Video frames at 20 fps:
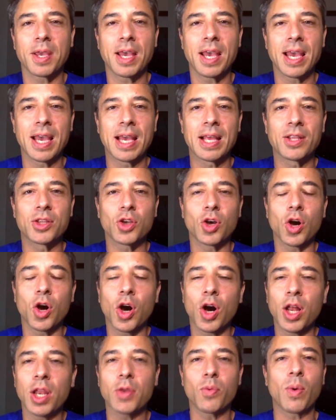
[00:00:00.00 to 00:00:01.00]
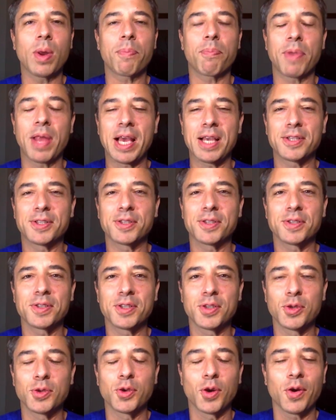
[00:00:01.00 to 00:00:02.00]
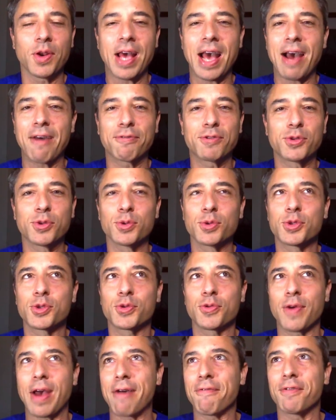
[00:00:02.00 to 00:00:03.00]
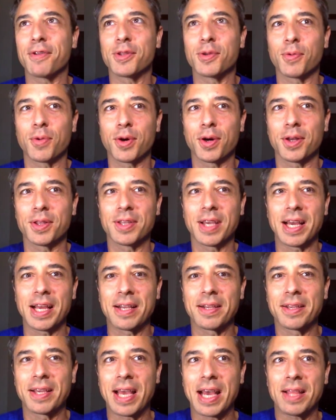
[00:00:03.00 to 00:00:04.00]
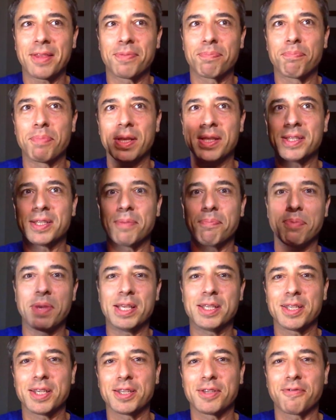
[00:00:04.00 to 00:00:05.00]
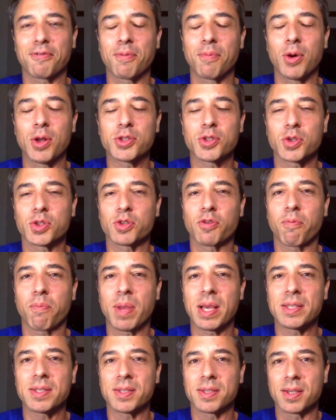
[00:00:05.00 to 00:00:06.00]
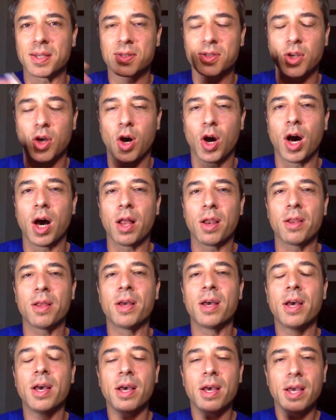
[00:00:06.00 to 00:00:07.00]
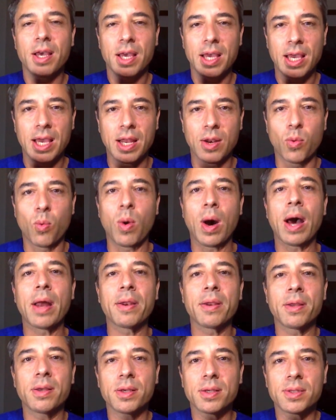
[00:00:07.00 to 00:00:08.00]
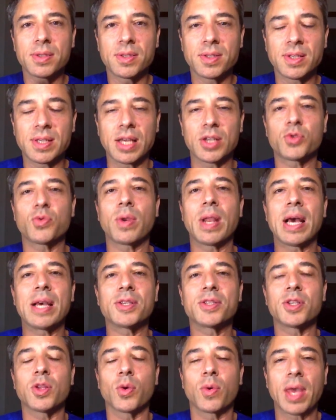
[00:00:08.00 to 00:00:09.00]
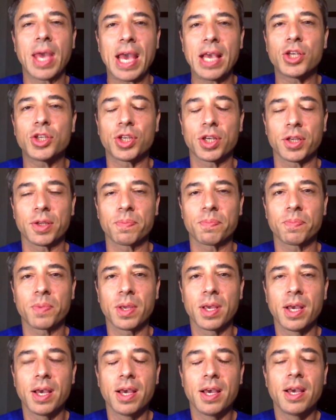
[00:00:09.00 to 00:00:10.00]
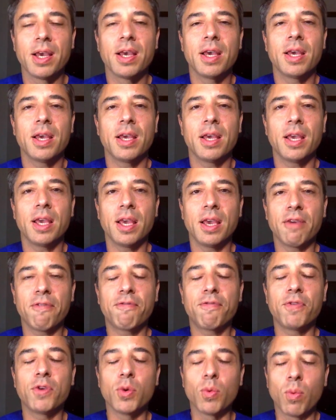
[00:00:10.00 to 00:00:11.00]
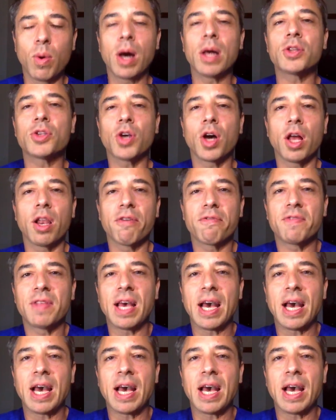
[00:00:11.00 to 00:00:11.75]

and all in one place. You don't have to travel the world and get bits and pieces from all sorts of places. It's all in one centralized location. If you want all of